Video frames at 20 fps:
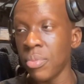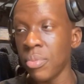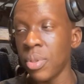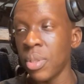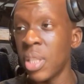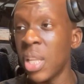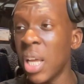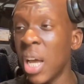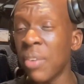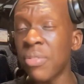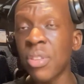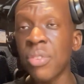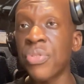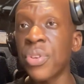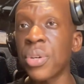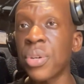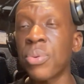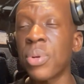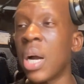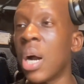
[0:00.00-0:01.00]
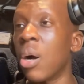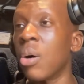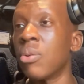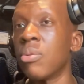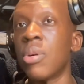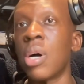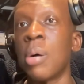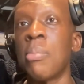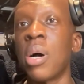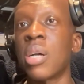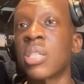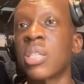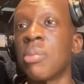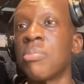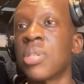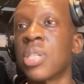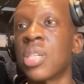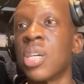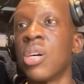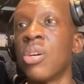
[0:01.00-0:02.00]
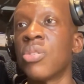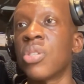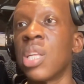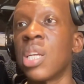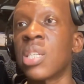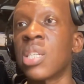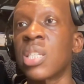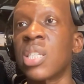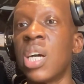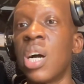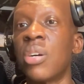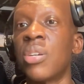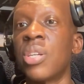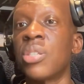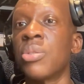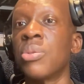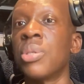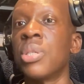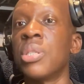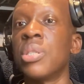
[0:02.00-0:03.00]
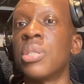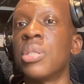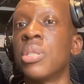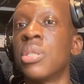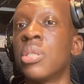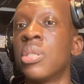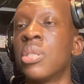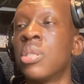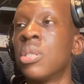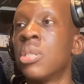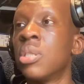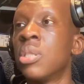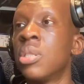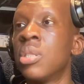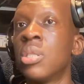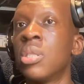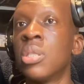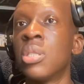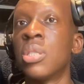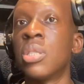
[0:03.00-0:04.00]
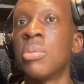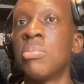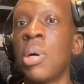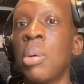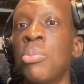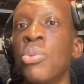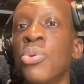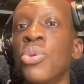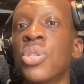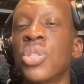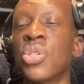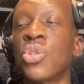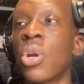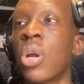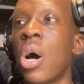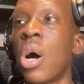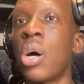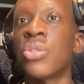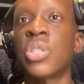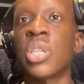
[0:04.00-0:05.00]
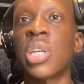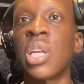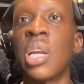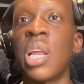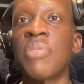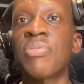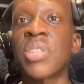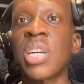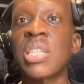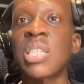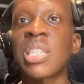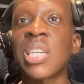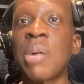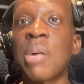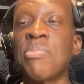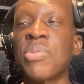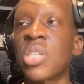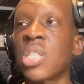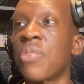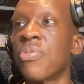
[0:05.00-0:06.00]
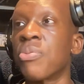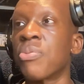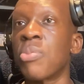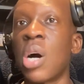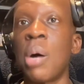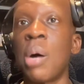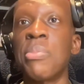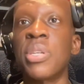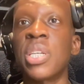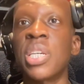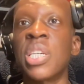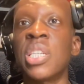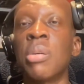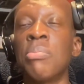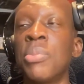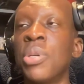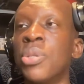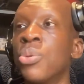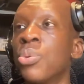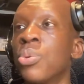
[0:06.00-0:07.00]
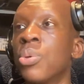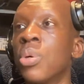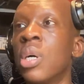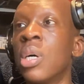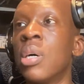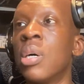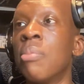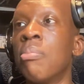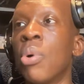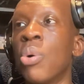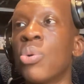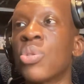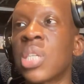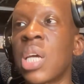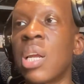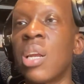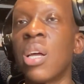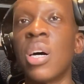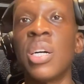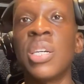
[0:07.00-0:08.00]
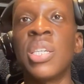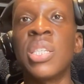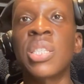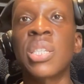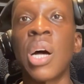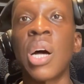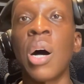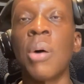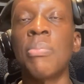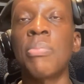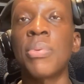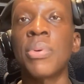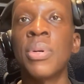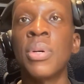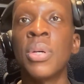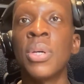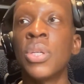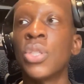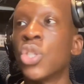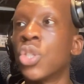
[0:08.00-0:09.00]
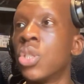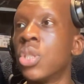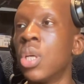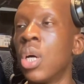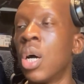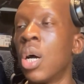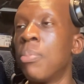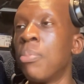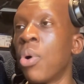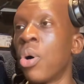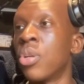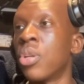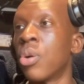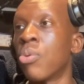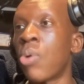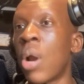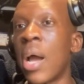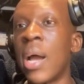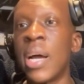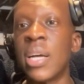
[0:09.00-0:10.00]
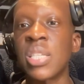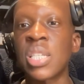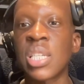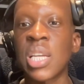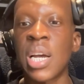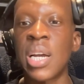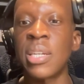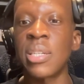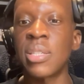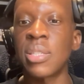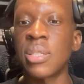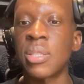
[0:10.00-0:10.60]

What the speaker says: They have to figure it out amongst themselves. Let's see how they do it. Marmoush is going onto the left-hand side. Mustafa Mohammed in the middle. Mo Salah is up on the right-hand side.